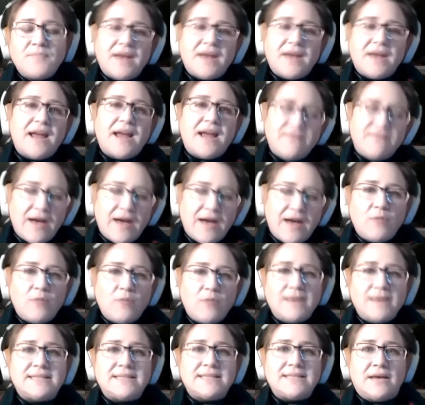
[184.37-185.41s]
And I found
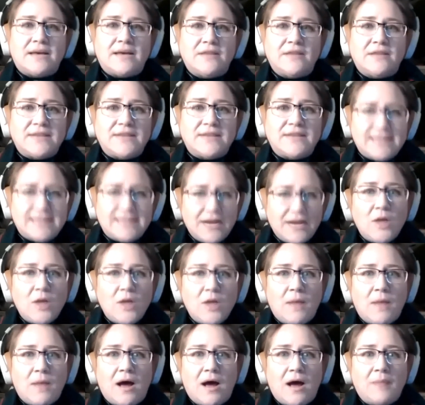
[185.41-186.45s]
myself a
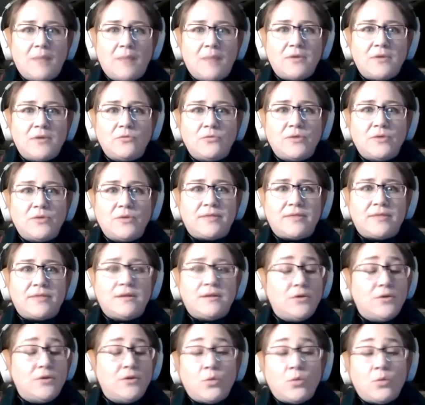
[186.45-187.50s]
single mom with
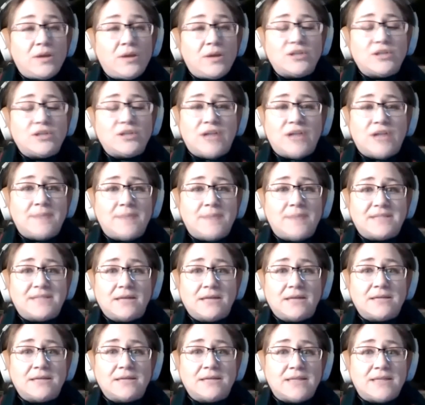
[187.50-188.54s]
no real job
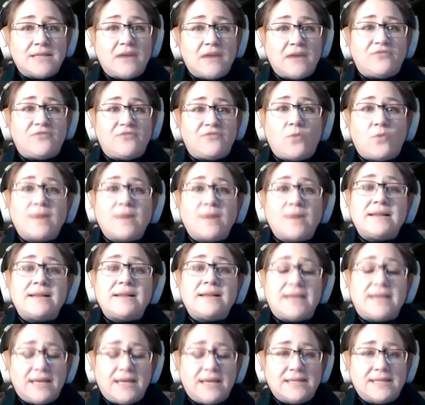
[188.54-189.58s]
skills and 4 little
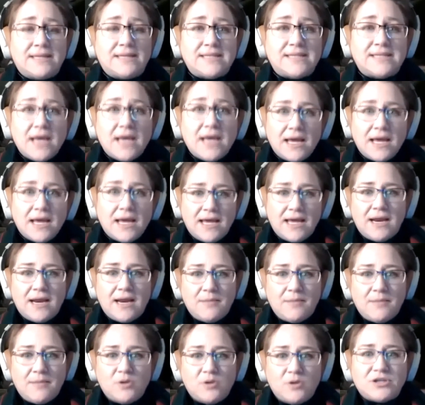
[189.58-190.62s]
kids in an
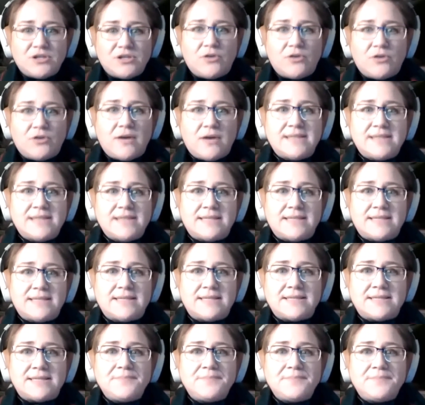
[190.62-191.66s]
emotional
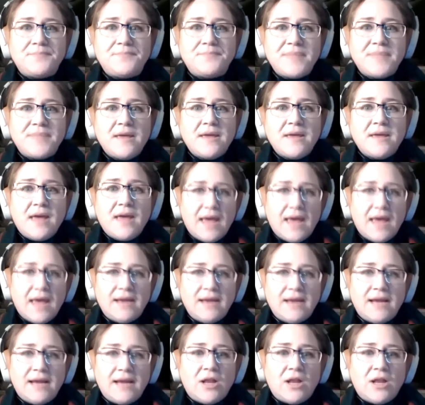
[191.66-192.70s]
crisis, and
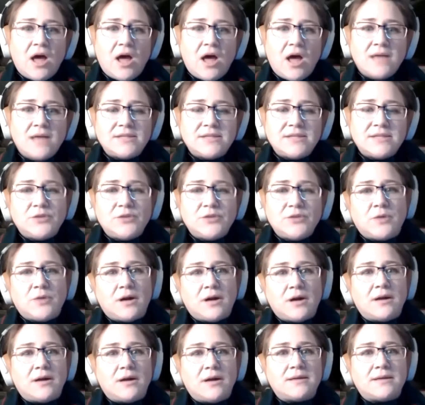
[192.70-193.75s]
in-laws who
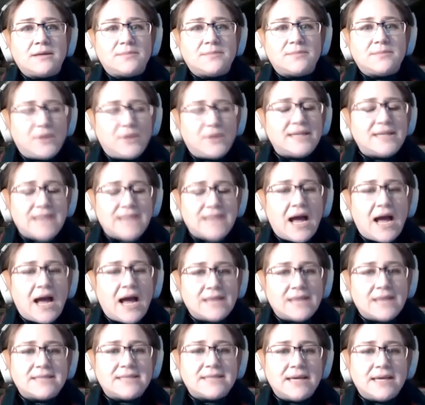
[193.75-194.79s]
were pretty
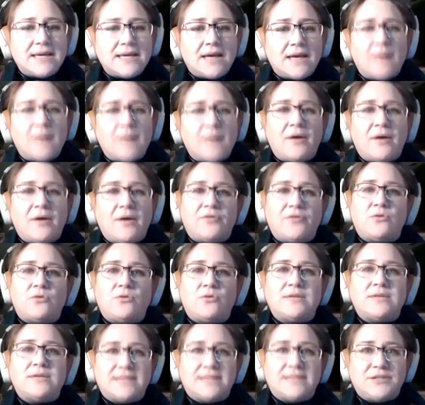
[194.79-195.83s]
toxic about the
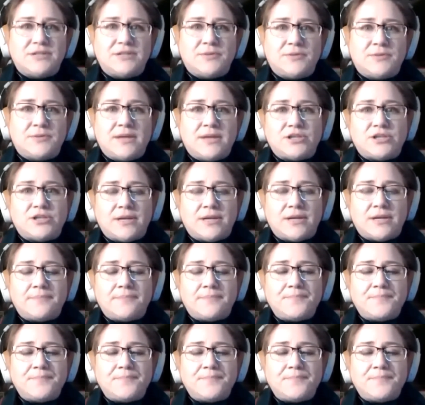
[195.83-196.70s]
whole situation.